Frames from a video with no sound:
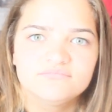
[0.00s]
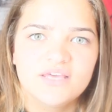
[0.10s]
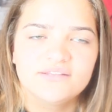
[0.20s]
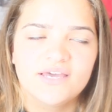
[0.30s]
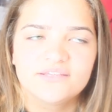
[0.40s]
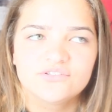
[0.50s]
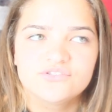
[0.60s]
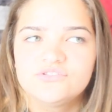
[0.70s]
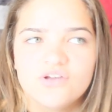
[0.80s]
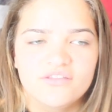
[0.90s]
and like
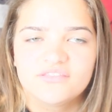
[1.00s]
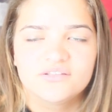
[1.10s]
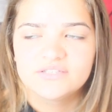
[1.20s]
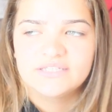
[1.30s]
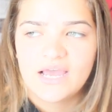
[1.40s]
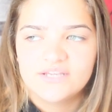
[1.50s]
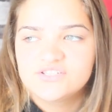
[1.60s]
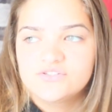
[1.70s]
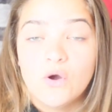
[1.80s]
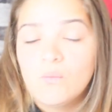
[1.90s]
there's nothing like I
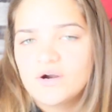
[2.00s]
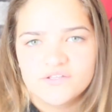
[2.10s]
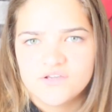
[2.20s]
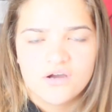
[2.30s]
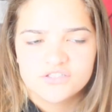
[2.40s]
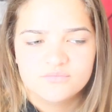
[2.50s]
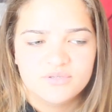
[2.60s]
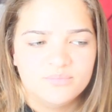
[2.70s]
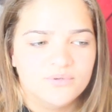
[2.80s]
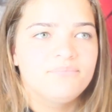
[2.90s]
just don't want to talk to
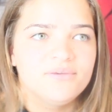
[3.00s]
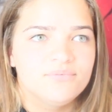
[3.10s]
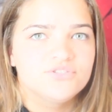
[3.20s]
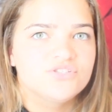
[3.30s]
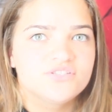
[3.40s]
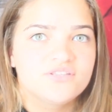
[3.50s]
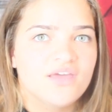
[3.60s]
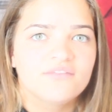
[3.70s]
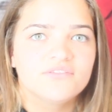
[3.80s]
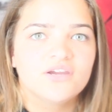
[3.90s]
people and people just
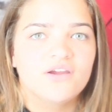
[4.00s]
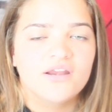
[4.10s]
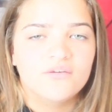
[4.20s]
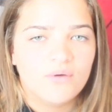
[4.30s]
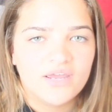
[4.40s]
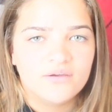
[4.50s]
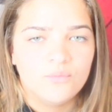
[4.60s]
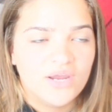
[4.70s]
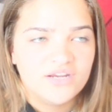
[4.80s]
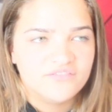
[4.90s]
stand there anyway
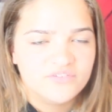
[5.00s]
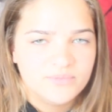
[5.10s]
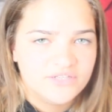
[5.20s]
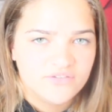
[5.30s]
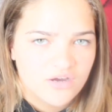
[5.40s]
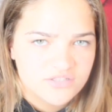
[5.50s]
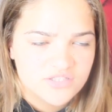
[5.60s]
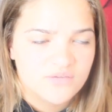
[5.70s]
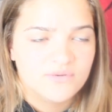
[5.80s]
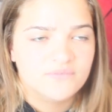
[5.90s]
waiting for me to talk
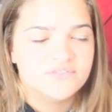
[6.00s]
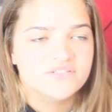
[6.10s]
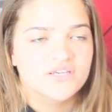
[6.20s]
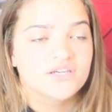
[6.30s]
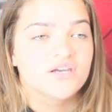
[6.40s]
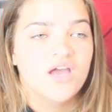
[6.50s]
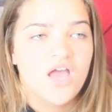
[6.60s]
to them and I'm just like